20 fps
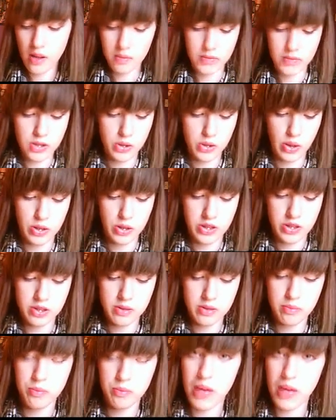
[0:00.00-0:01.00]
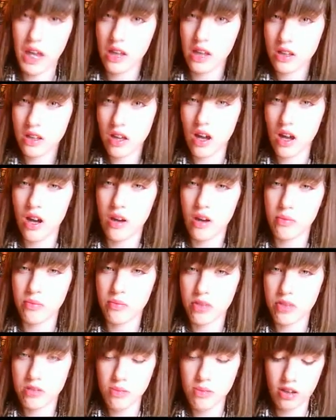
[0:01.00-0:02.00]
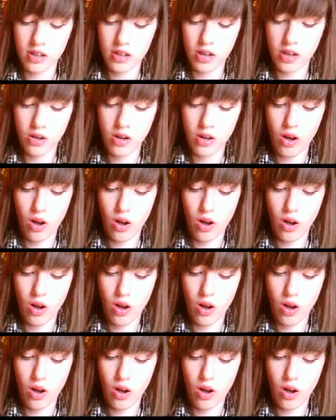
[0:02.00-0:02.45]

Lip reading: so I just paint a small layer